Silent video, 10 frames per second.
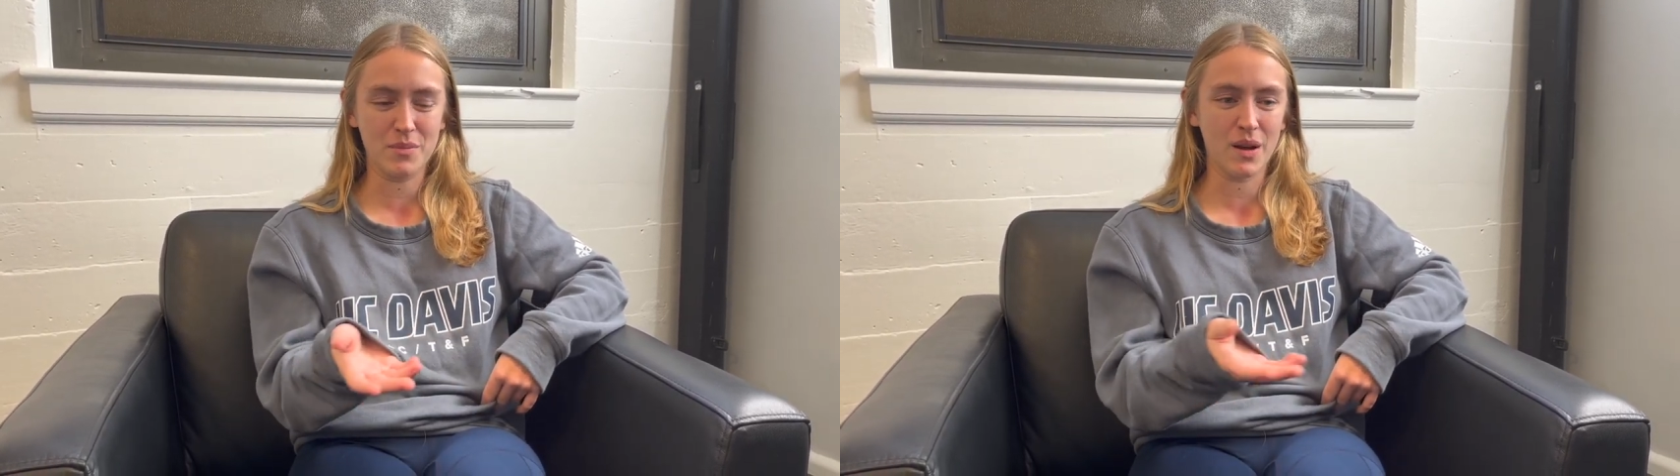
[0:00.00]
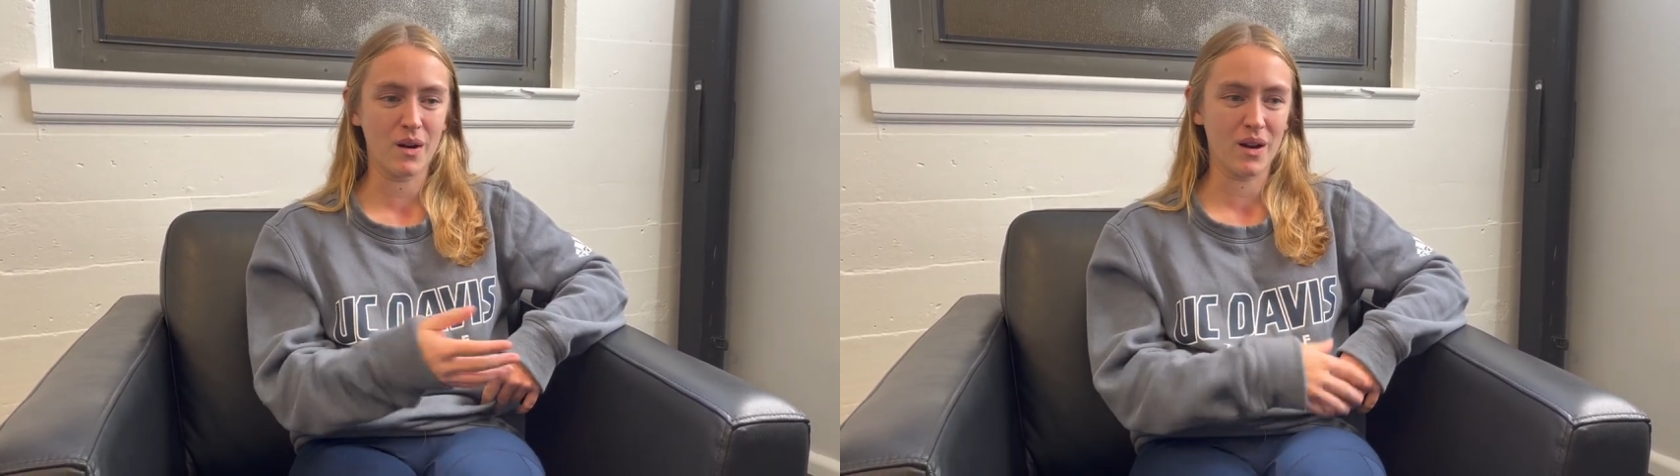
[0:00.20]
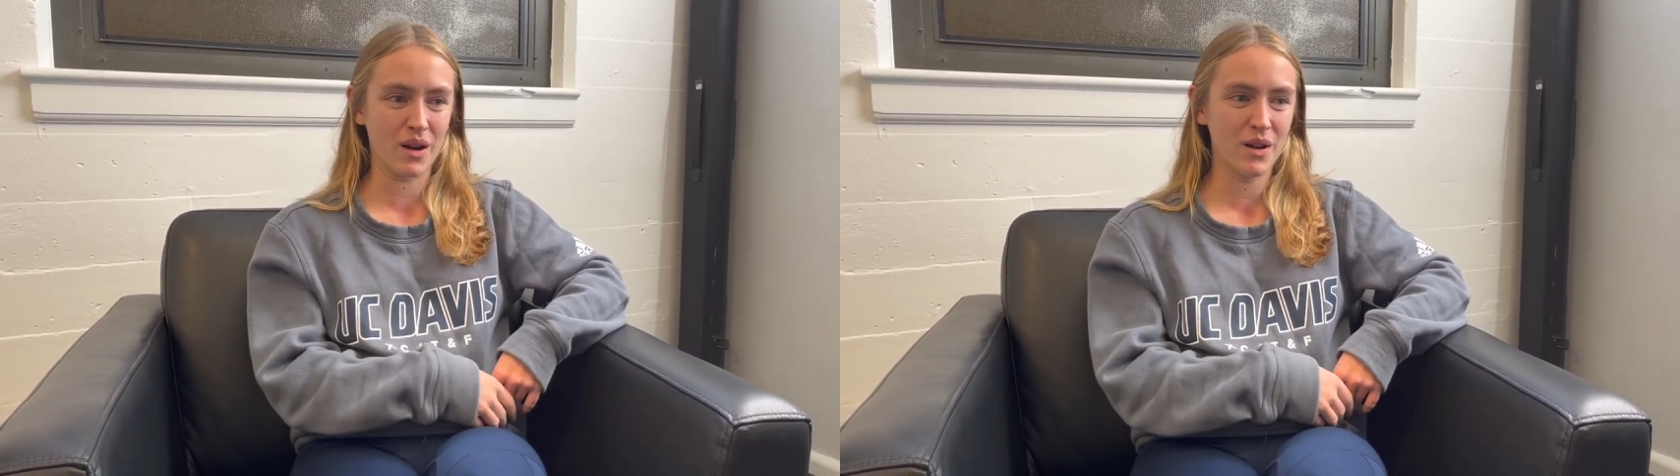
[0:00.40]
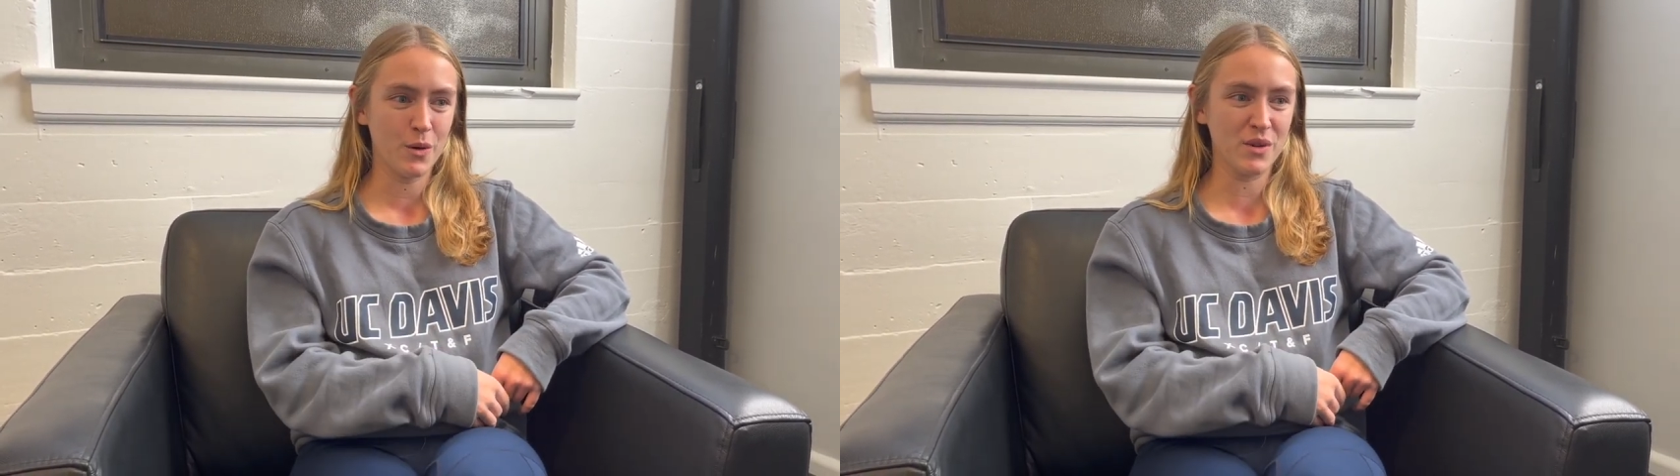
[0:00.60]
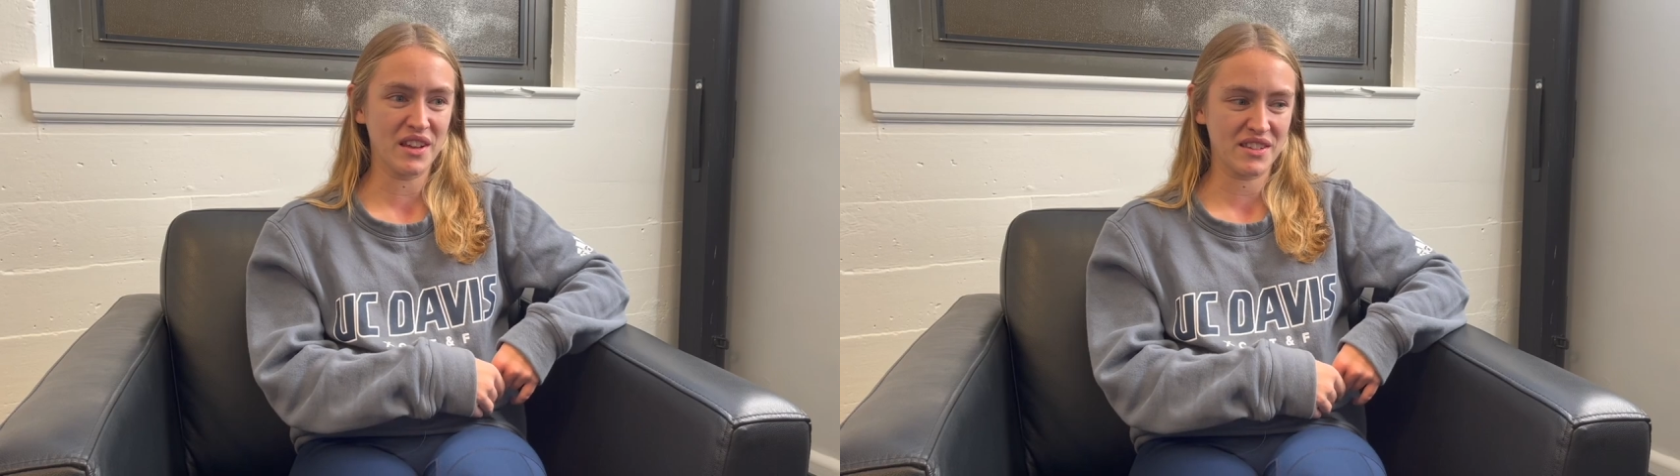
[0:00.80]
PR
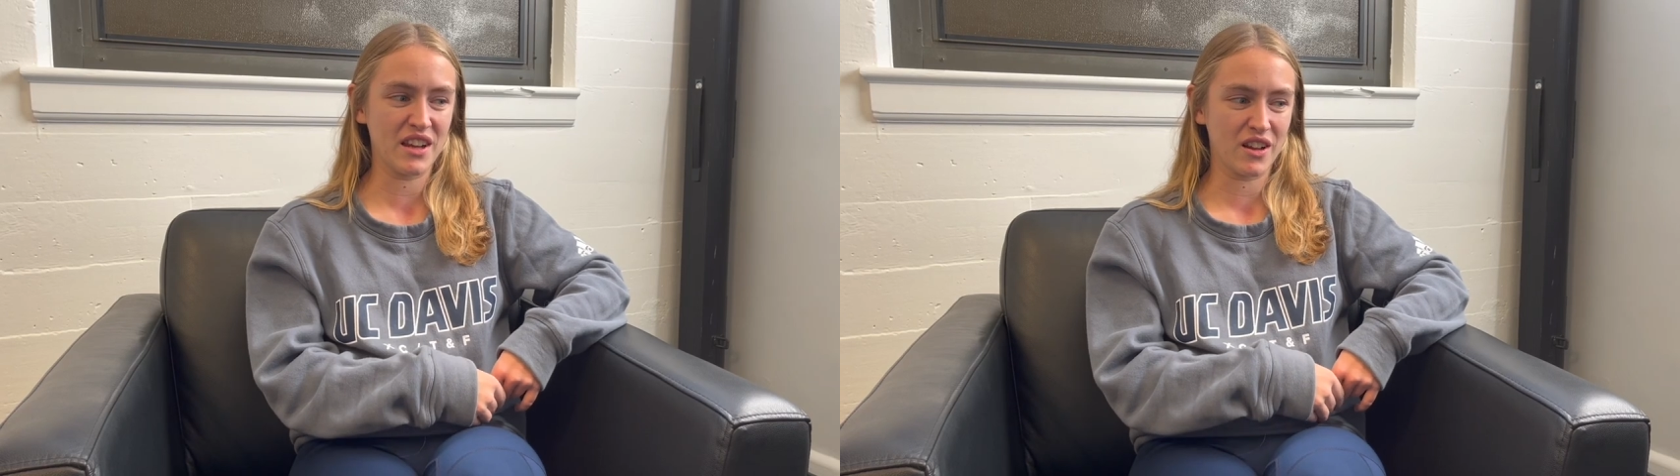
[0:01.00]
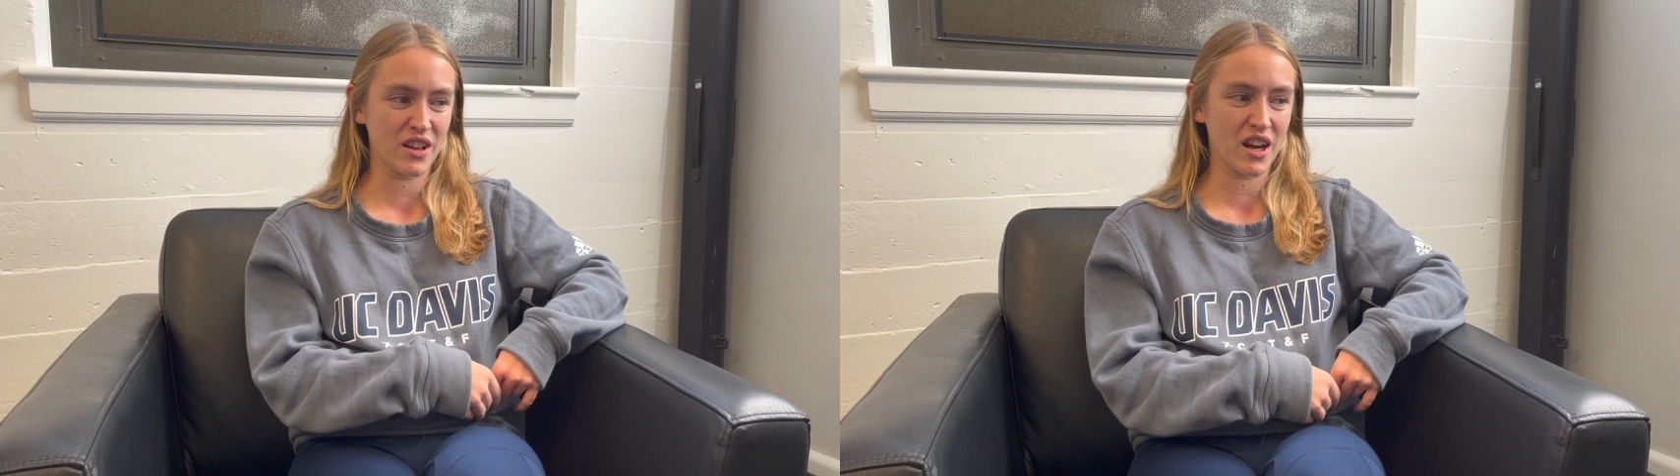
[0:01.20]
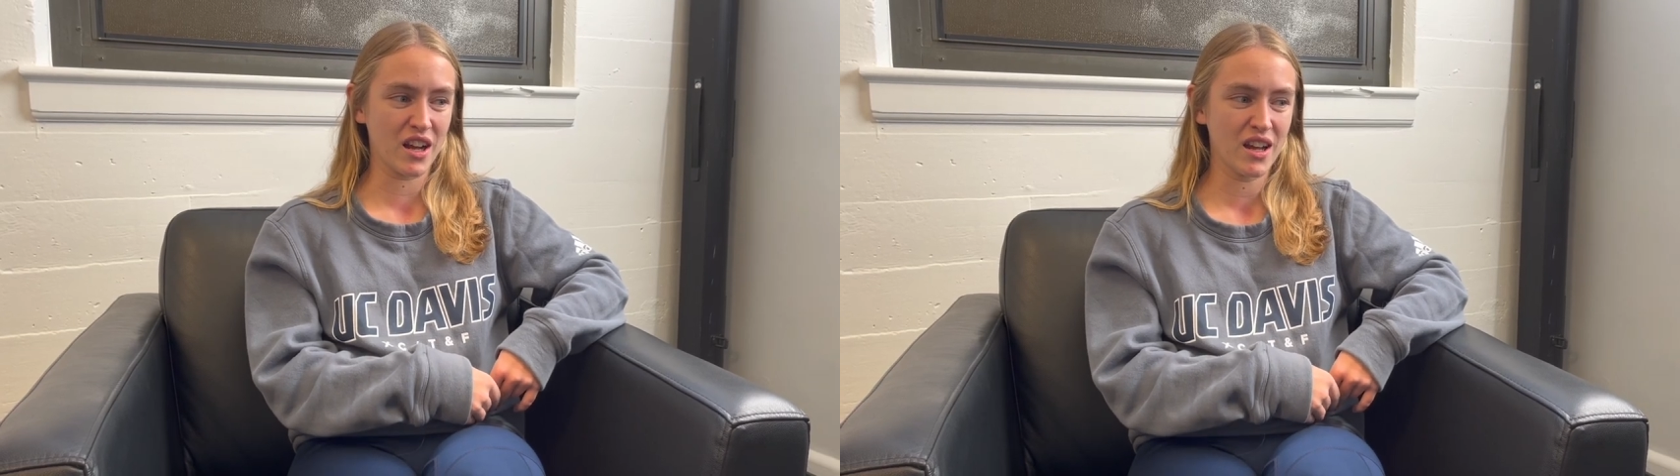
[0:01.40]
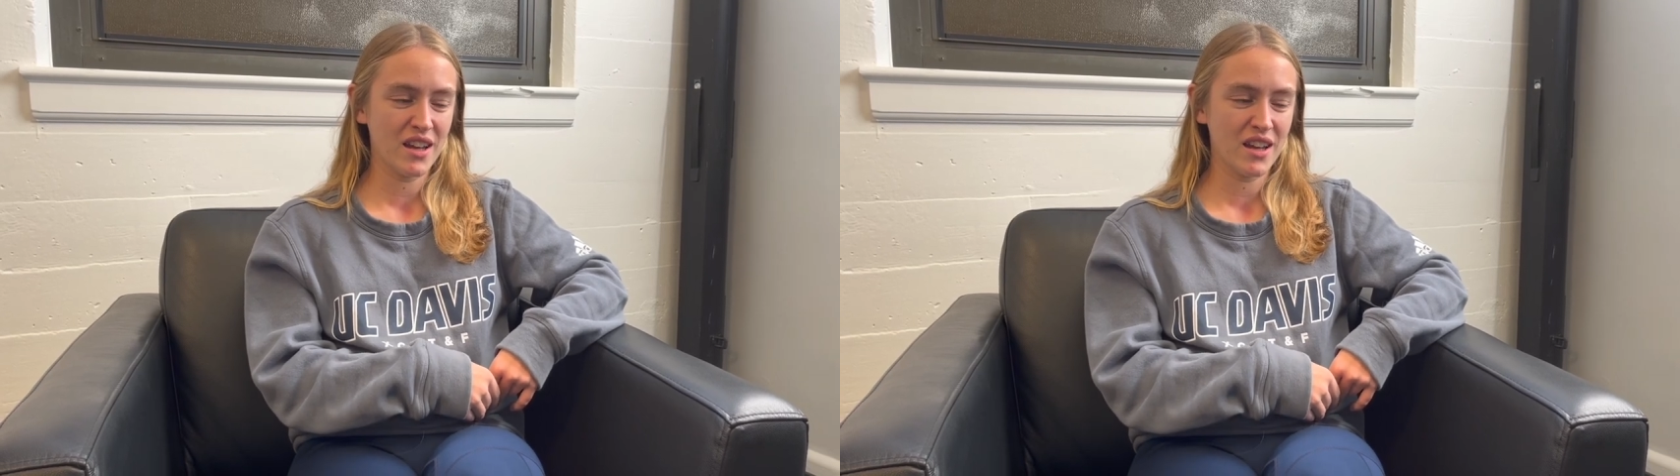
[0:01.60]
was at Santa Clara.